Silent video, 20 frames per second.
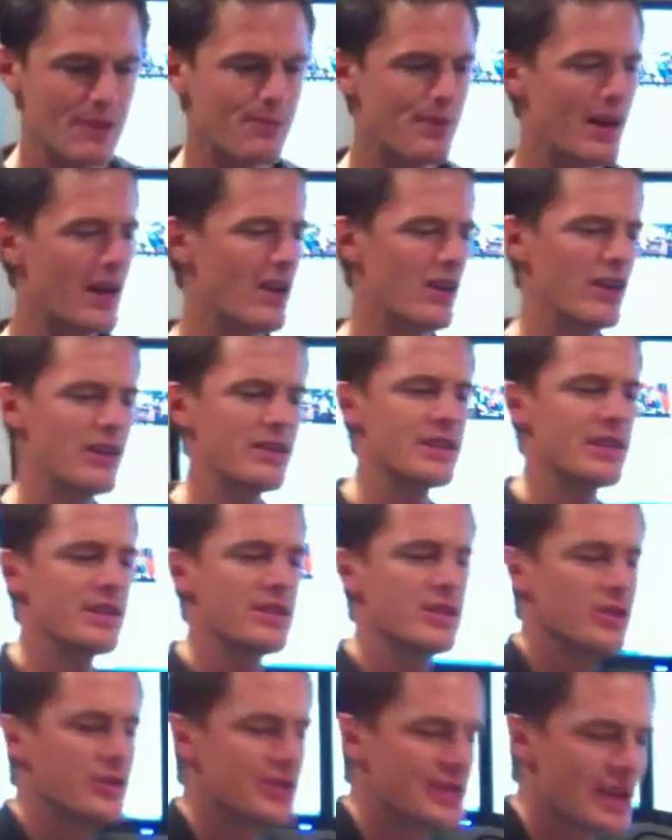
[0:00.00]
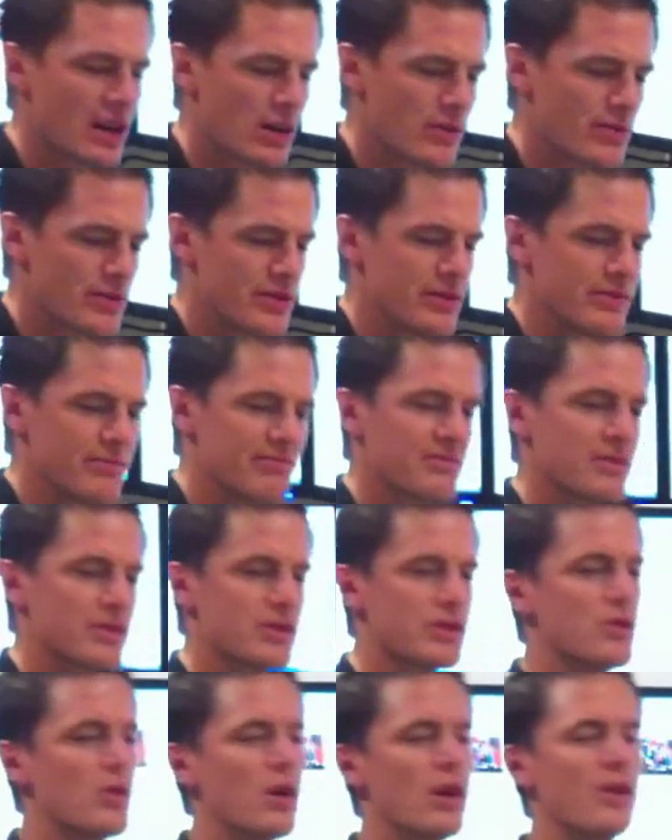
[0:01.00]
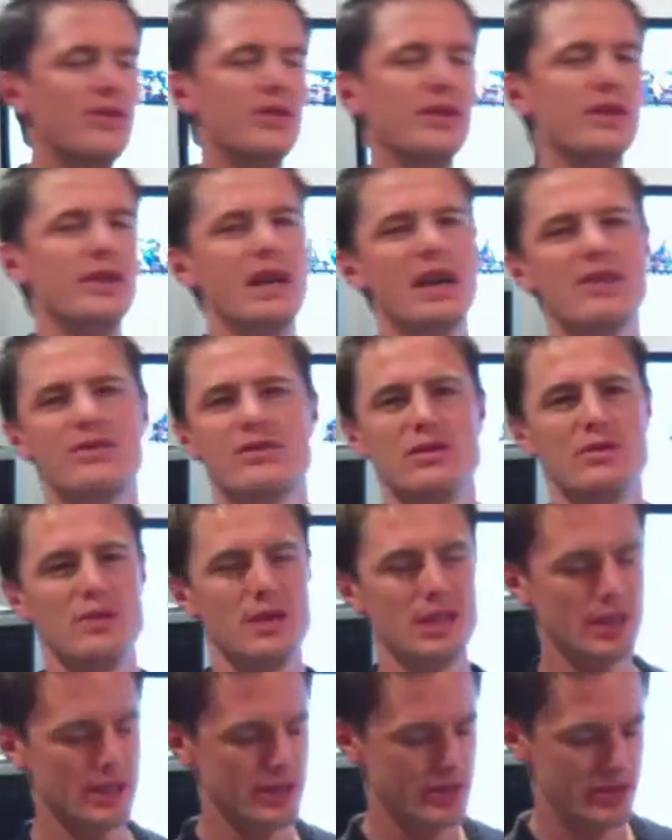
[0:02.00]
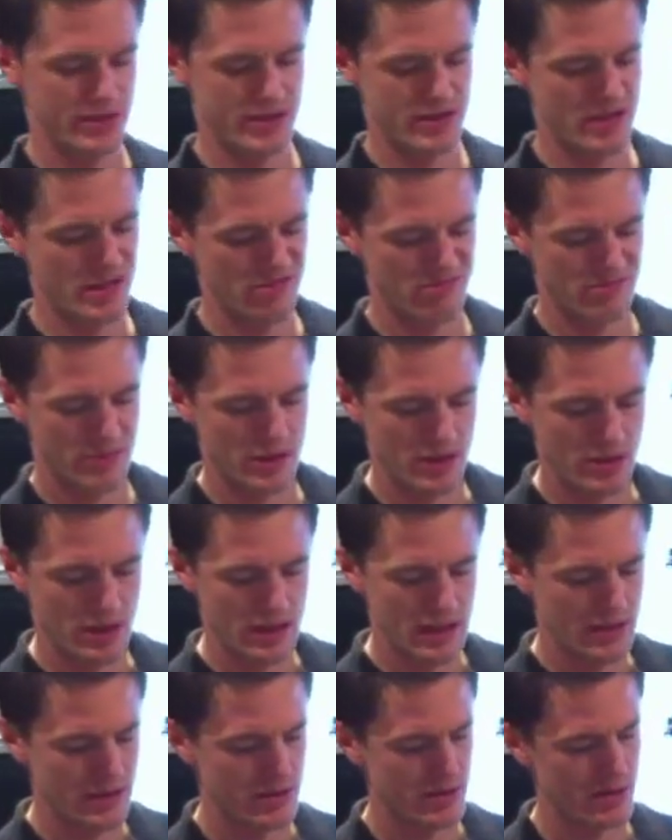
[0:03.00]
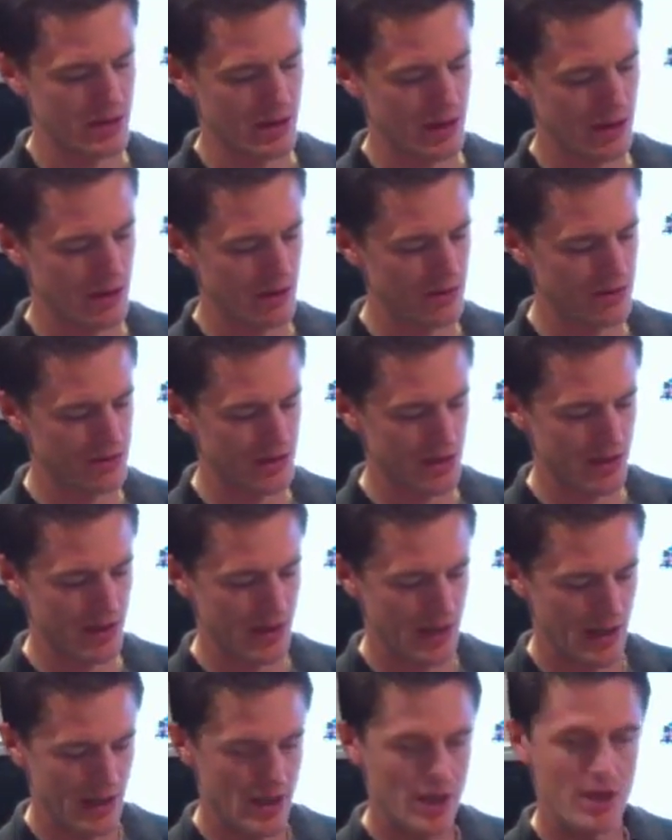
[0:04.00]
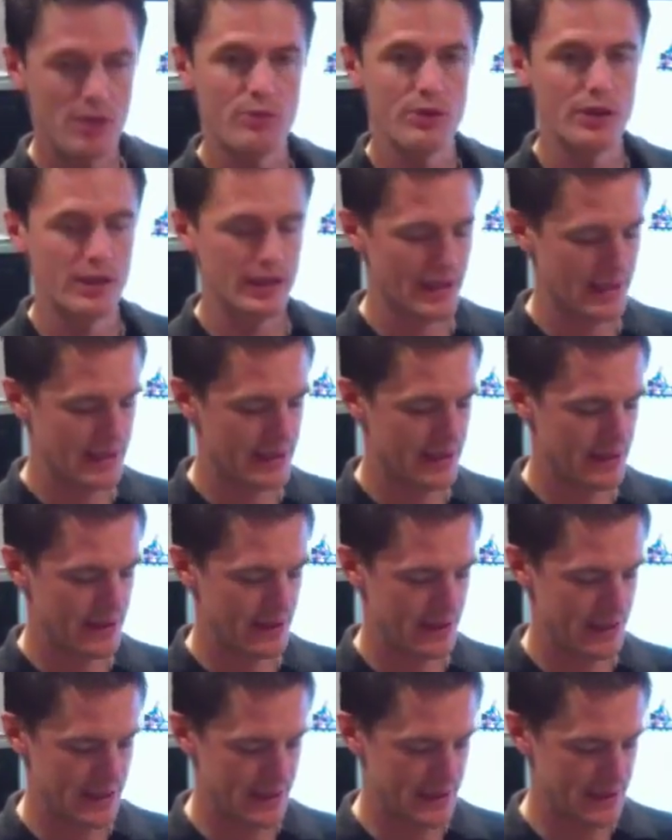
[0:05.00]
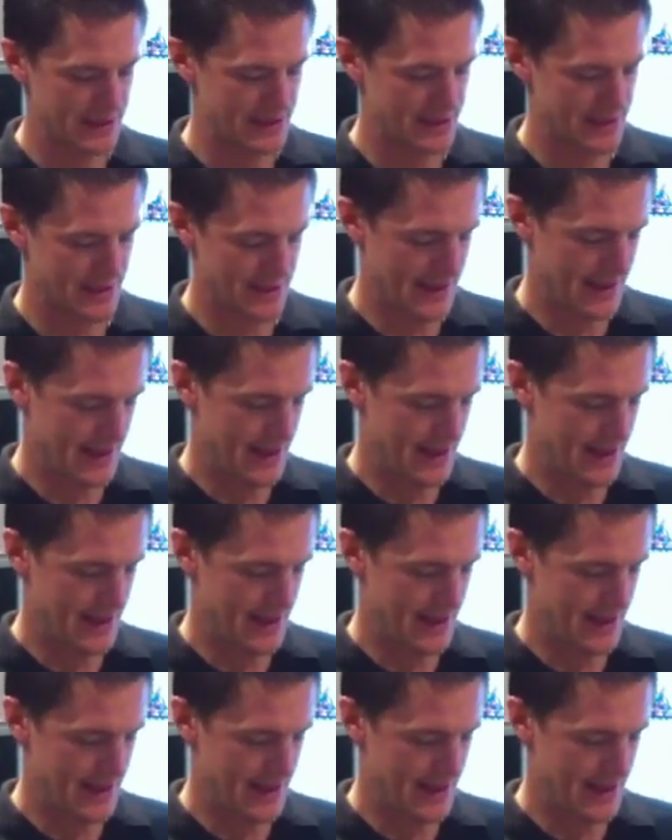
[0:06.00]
but I don't tend to use that option too often. Naturally, my legs just don't get too cold, so pretty lucky there, I guess.